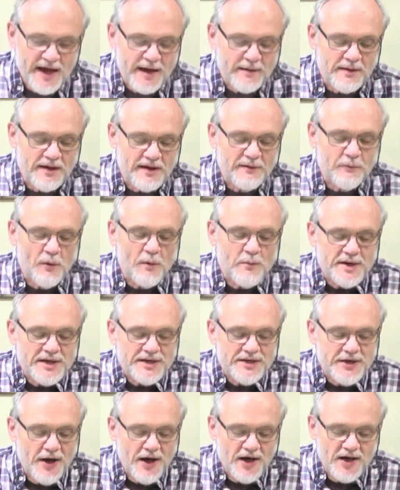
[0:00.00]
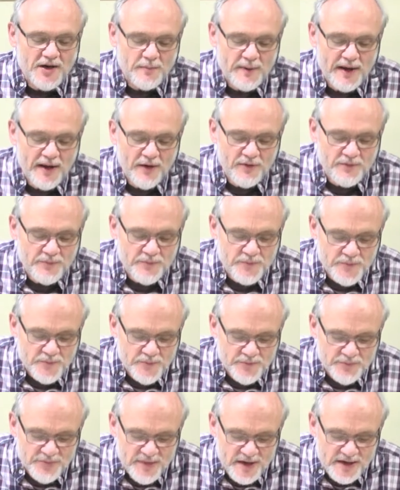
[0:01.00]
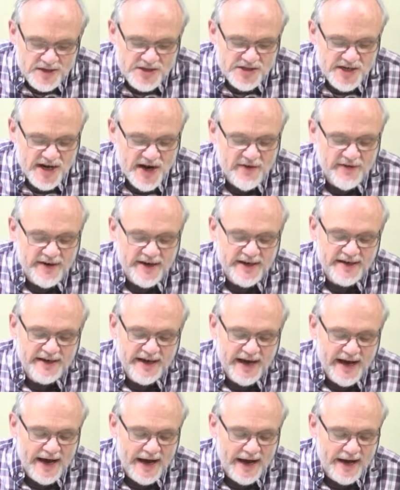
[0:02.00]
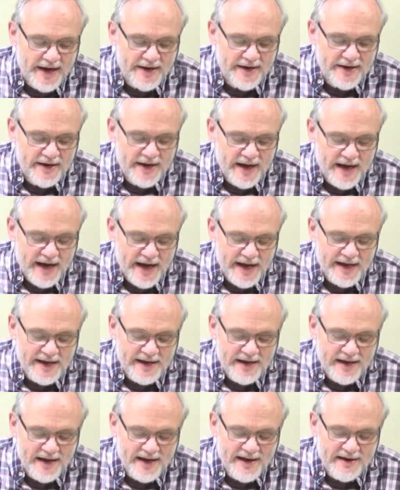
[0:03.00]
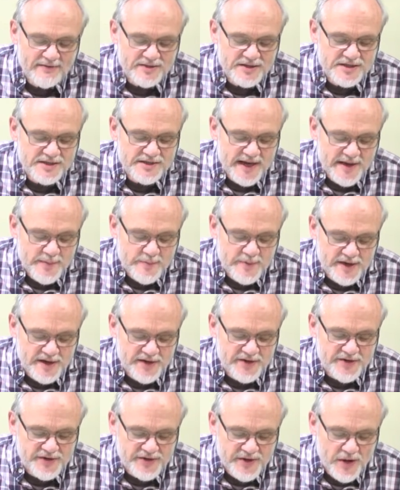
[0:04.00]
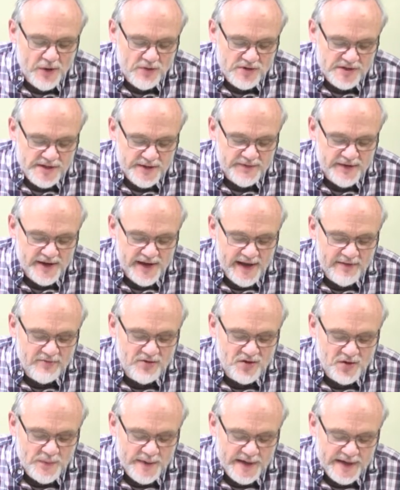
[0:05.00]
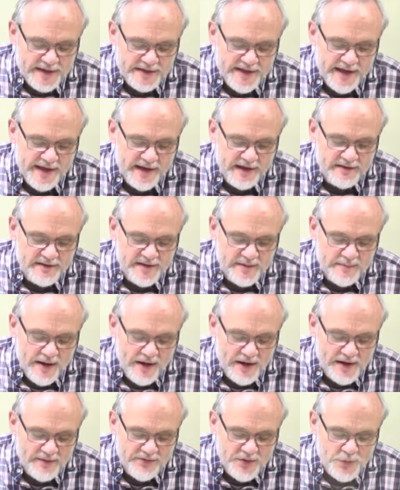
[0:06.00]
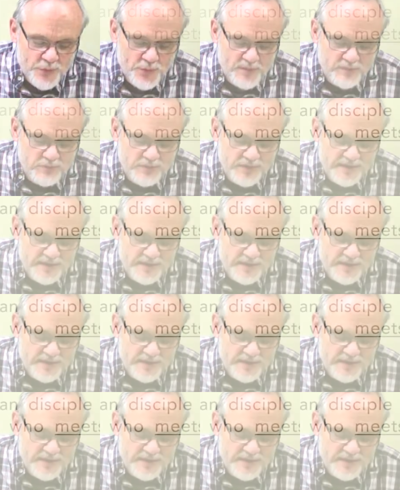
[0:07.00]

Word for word: Uh, when we talk about sharing God, I, I have a statement in your notes. If you haven't already taken them out, if you would